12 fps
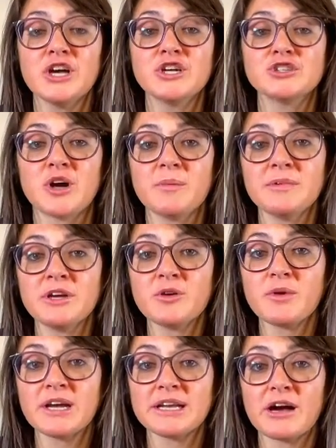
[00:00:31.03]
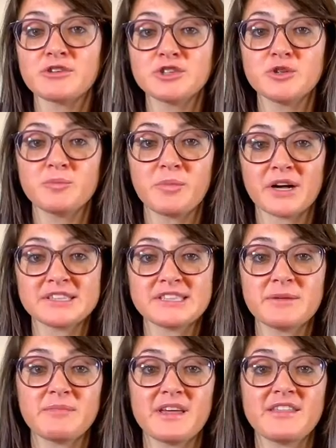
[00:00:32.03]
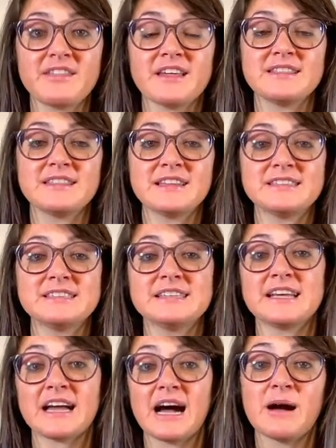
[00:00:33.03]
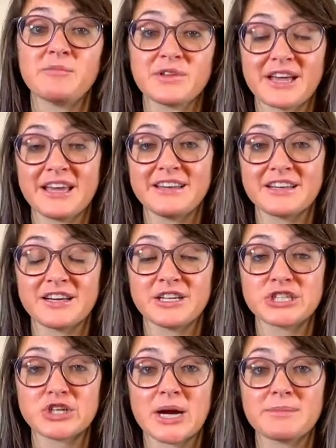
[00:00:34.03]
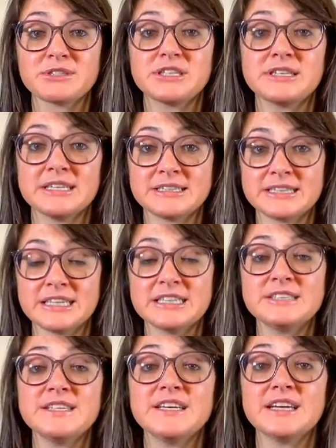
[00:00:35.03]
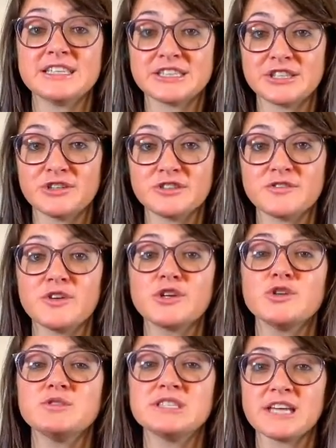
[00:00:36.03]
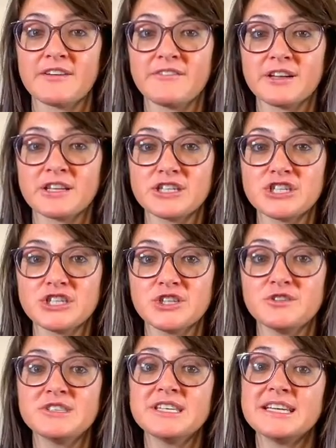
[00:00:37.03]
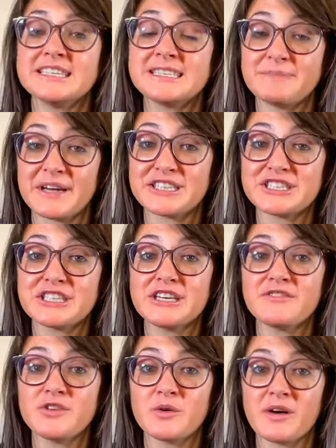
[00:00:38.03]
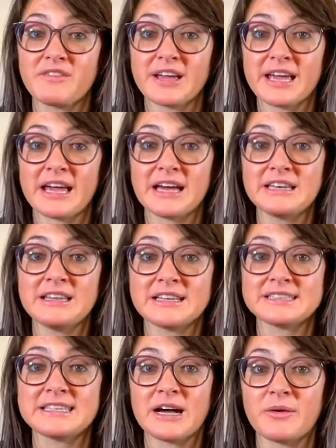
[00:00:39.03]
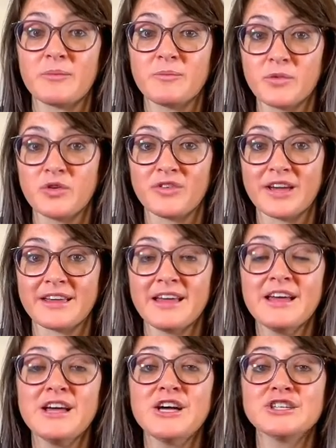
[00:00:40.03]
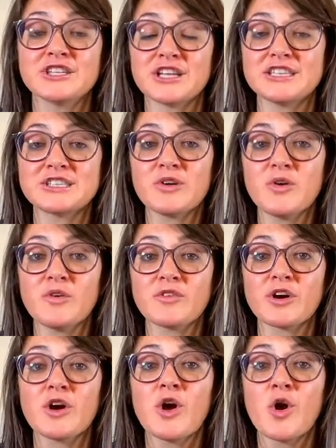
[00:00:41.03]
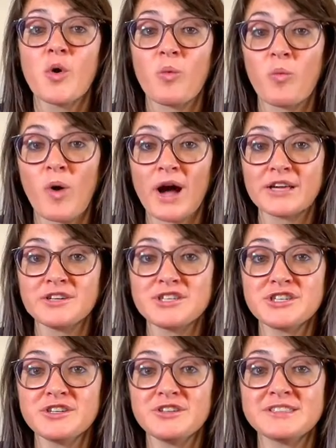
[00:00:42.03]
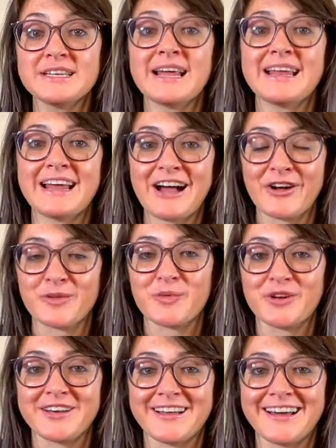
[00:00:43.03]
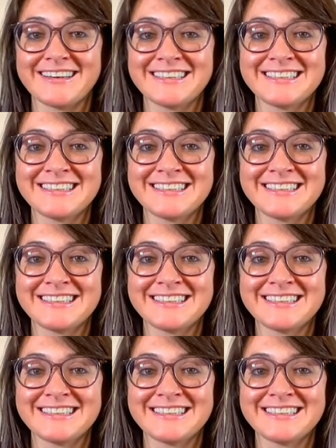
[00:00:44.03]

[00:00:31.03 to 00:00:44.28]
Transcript: So I'm here right now to bust the myth that this is a complicated contraption. It's easy, it's useful. You definitely should use it, especially if you have a hand that's not moving. So let's go over why you should use it and how to put it on.